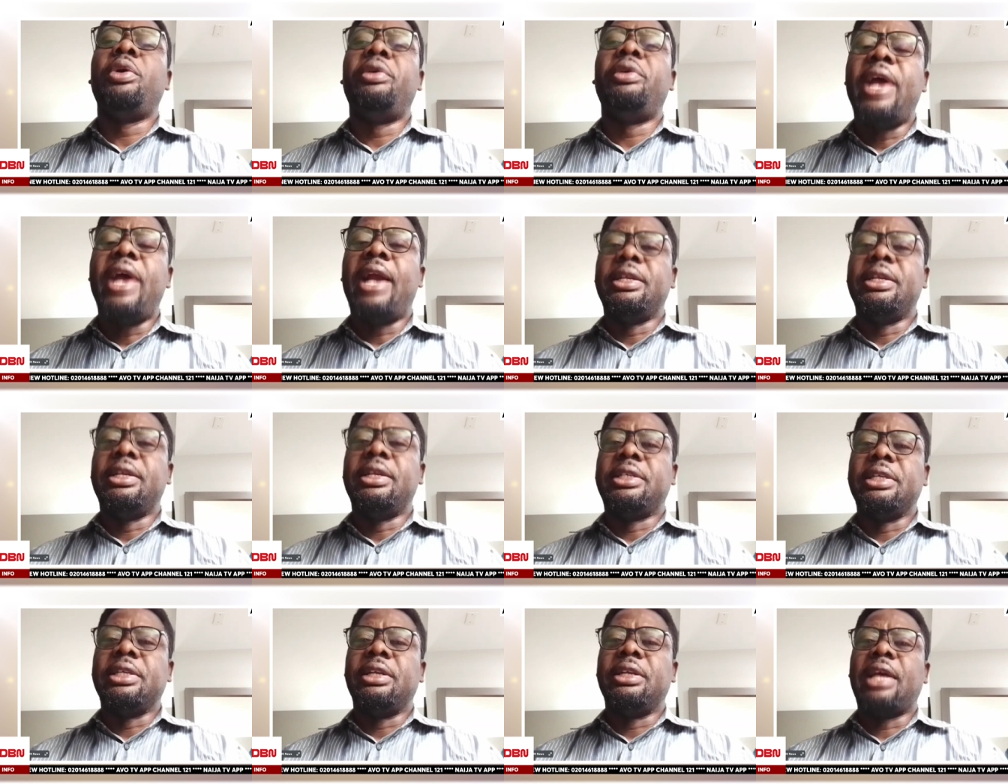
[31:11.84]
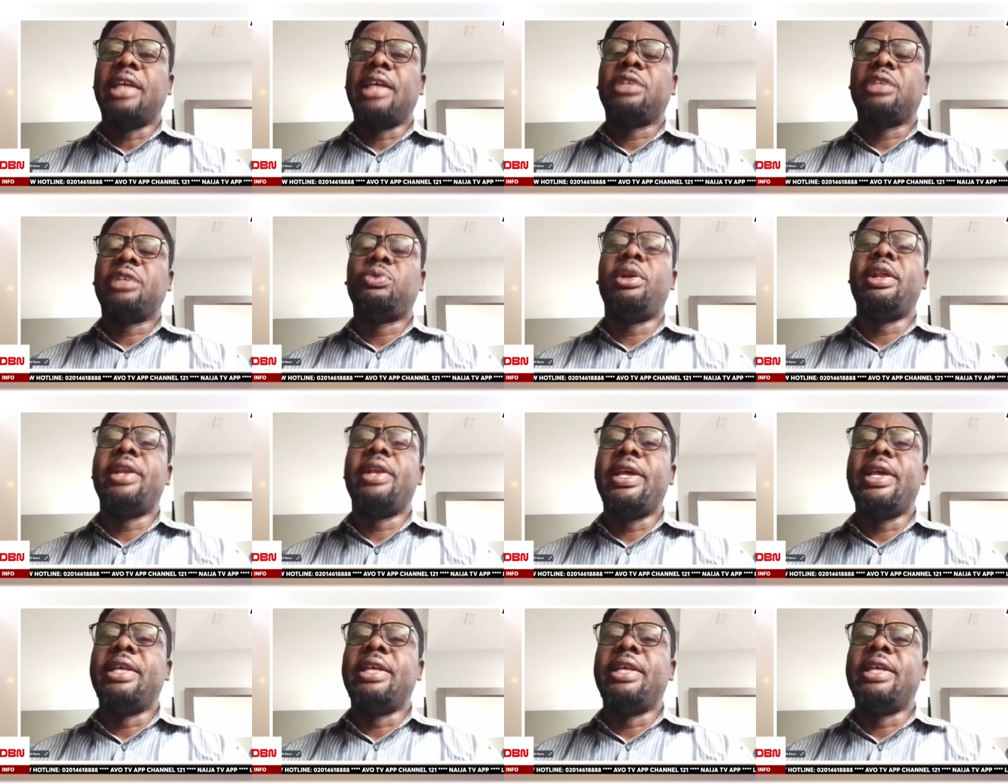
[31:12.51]
reality. That's
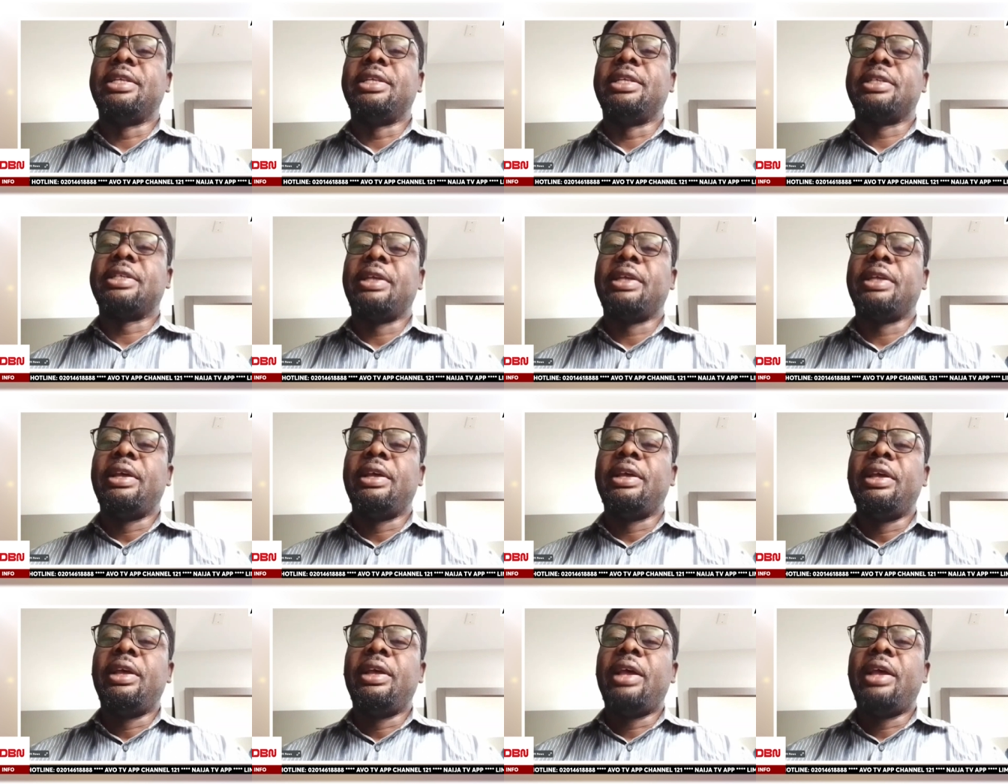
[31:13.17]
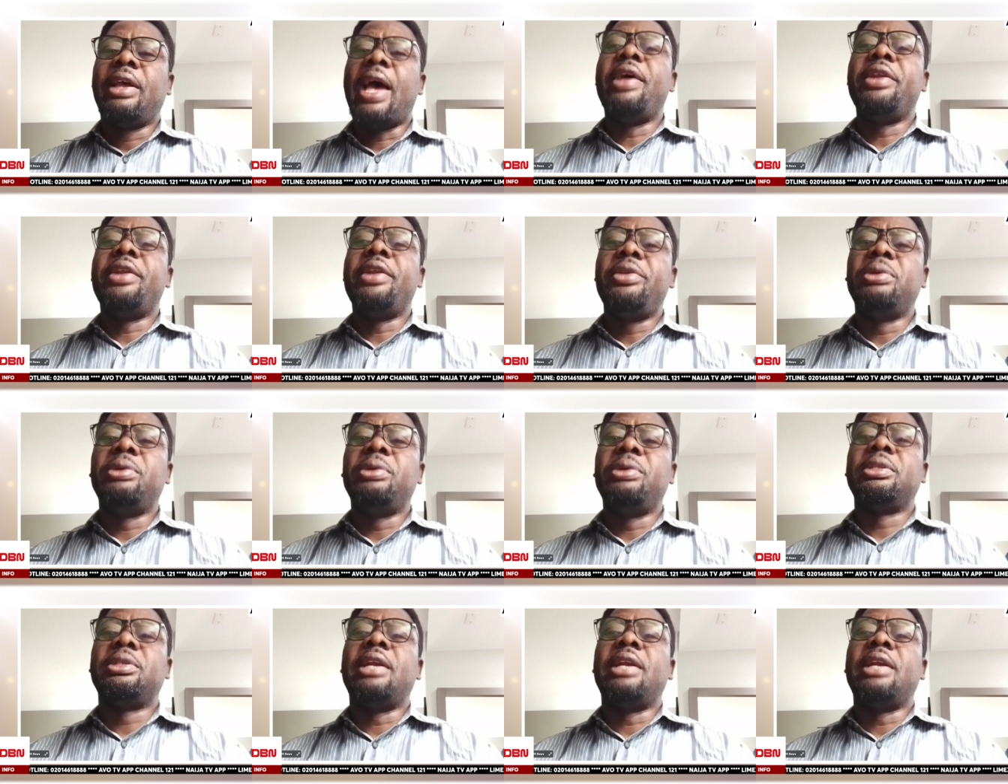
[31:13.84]
what it is. I read
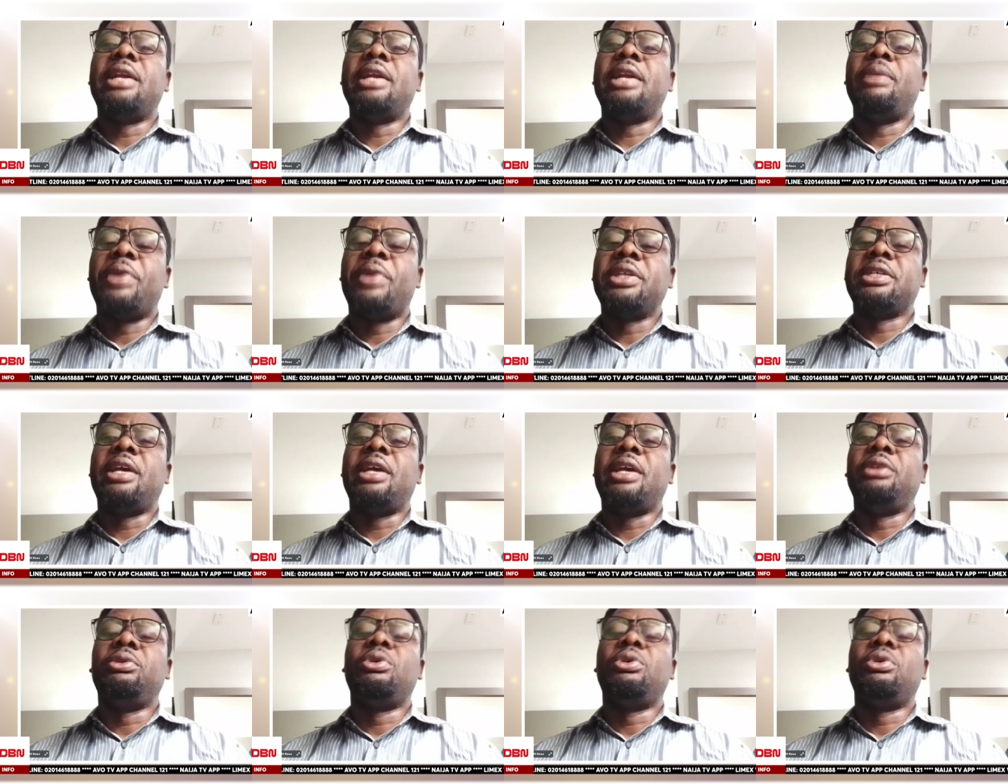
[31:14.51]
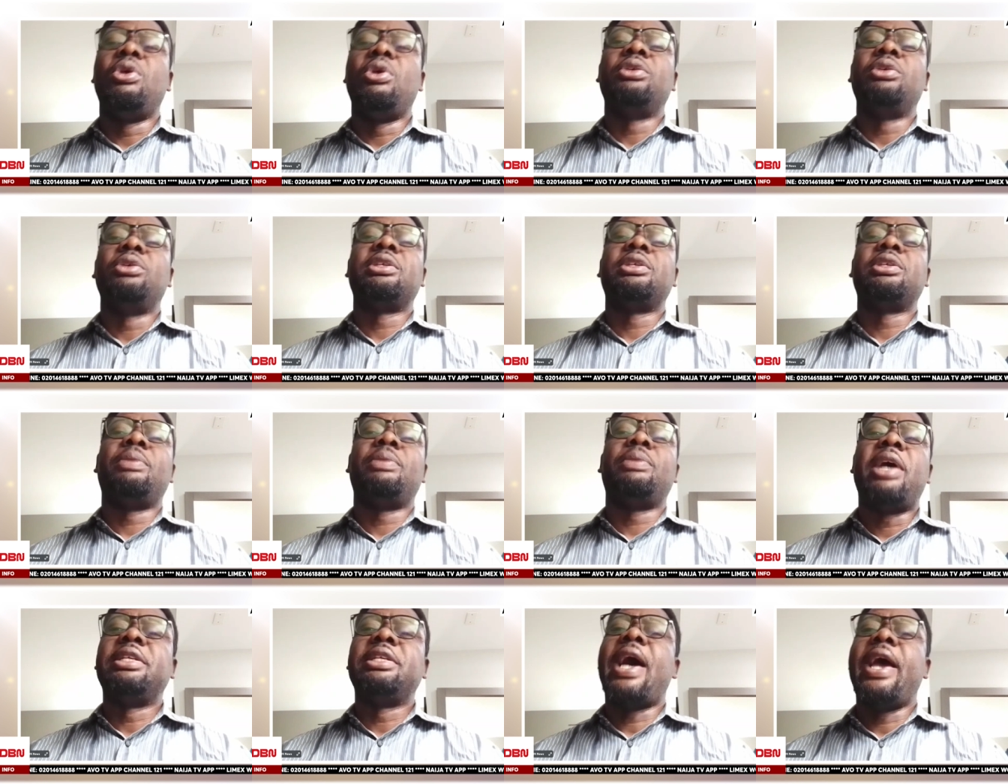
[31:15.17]
news that the president goes
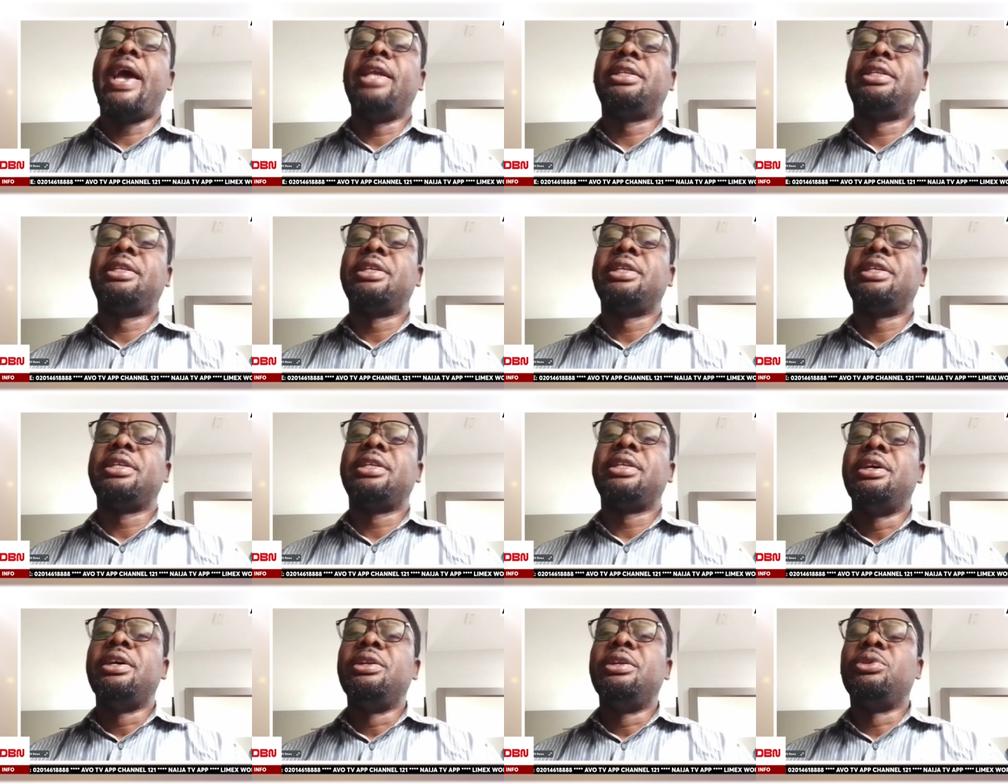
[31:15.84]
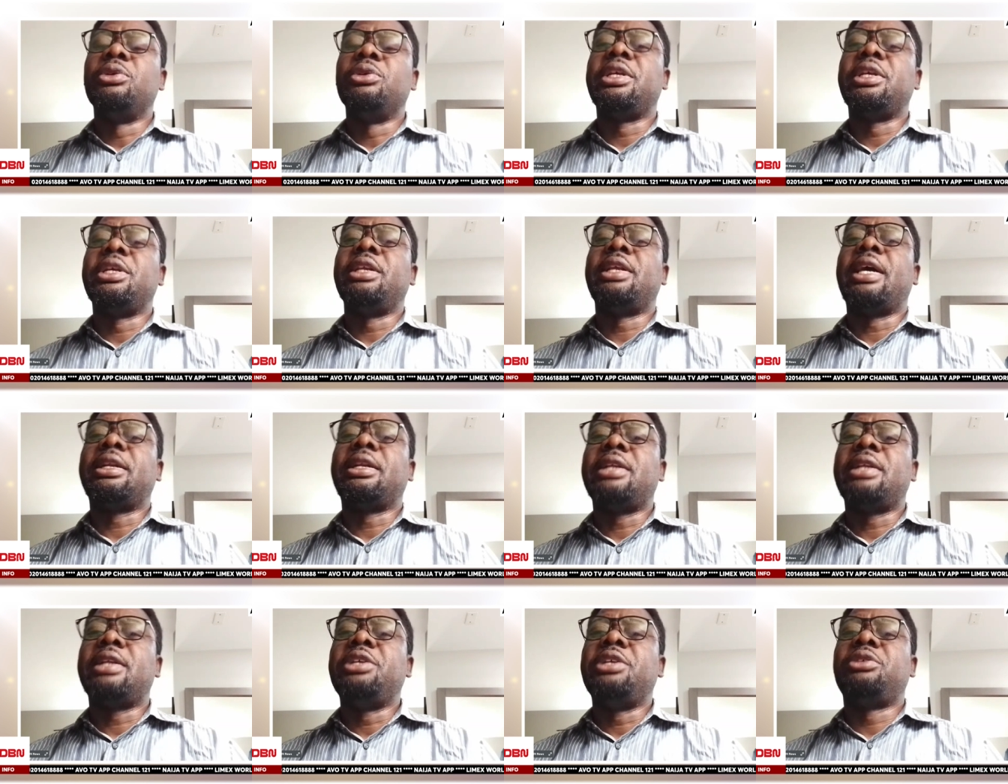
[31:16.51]
about in the night to see
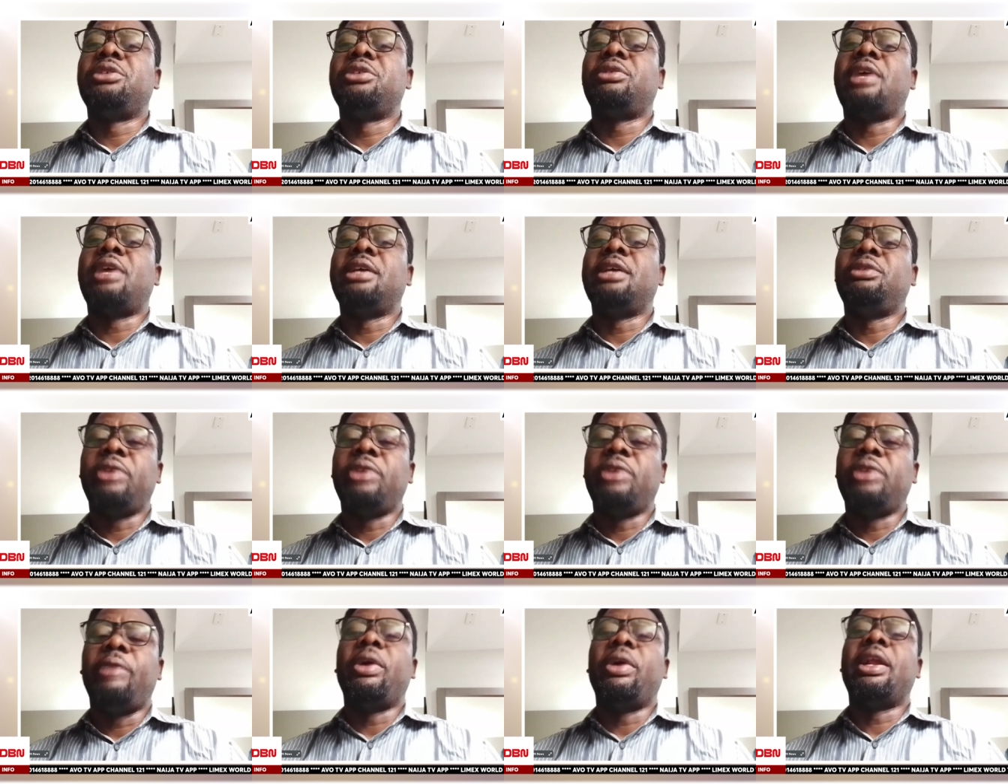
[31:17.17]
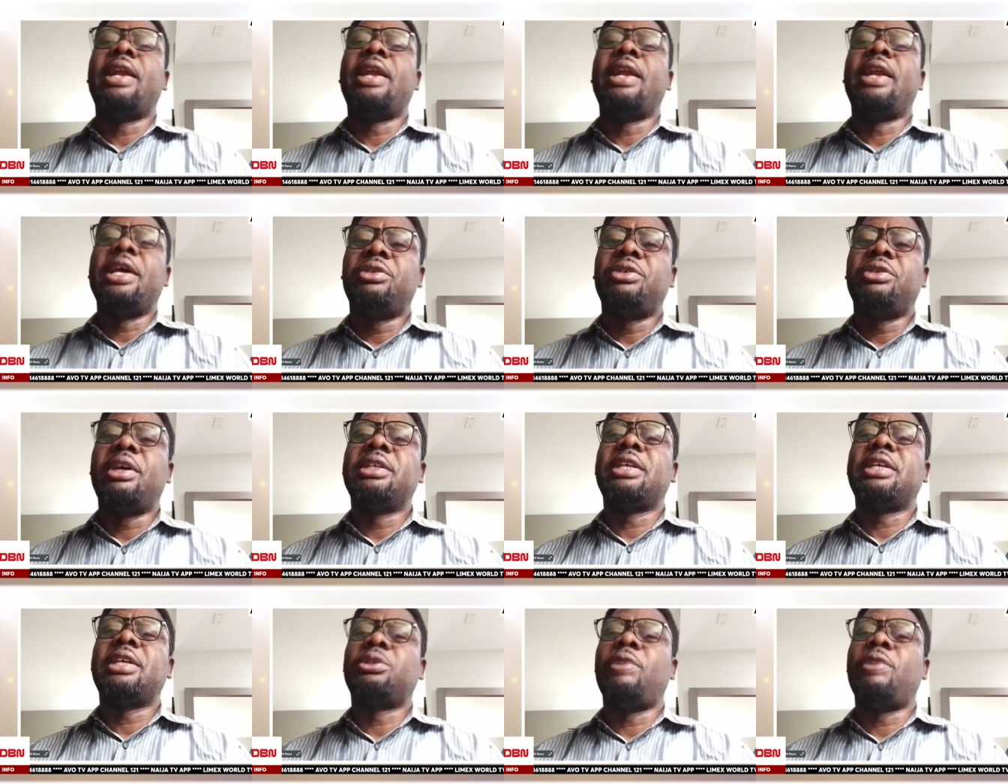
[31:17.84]
that Nigerians, whether
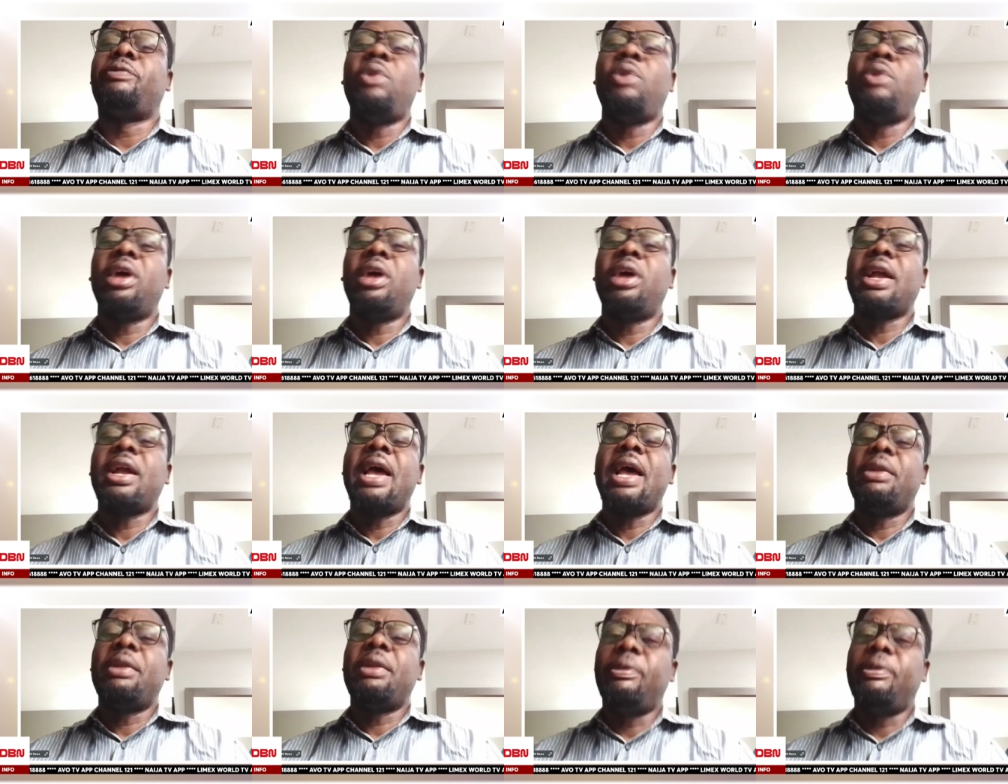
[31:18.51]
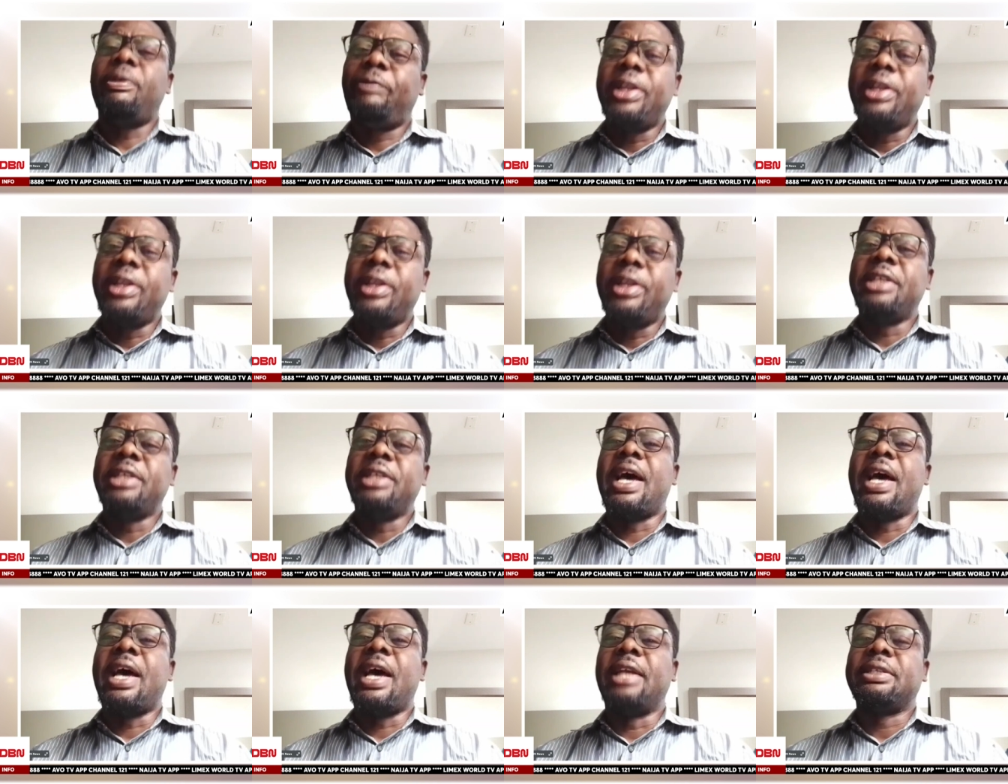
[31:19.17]
Nigerians are suffering. What kind of thing is
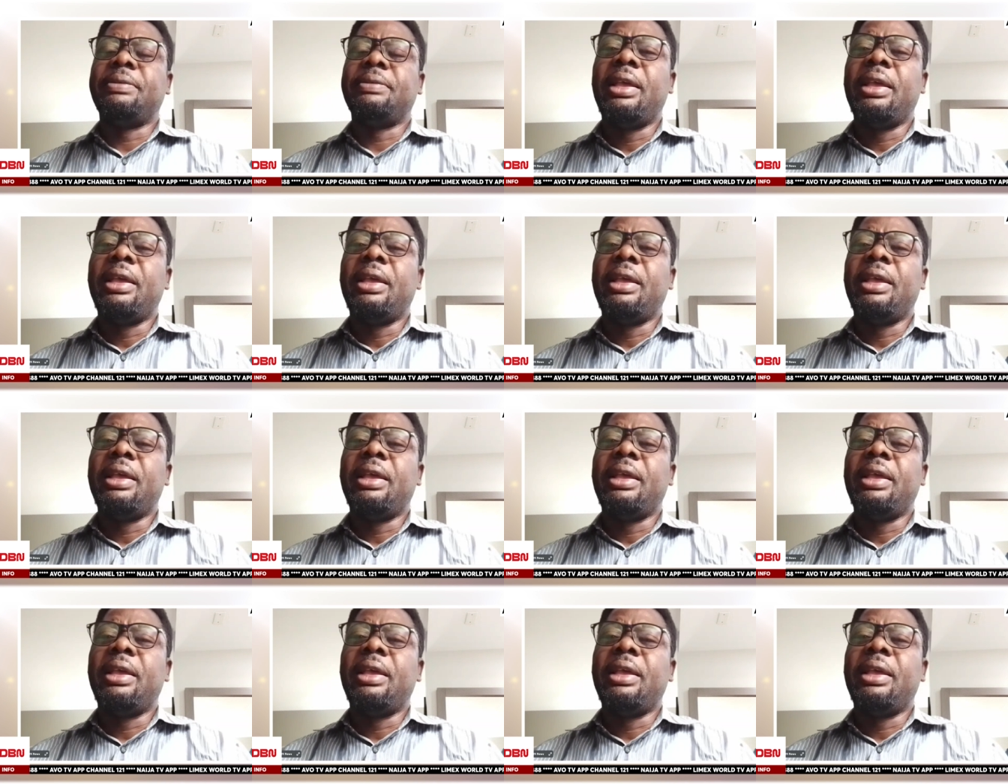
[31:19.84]
that?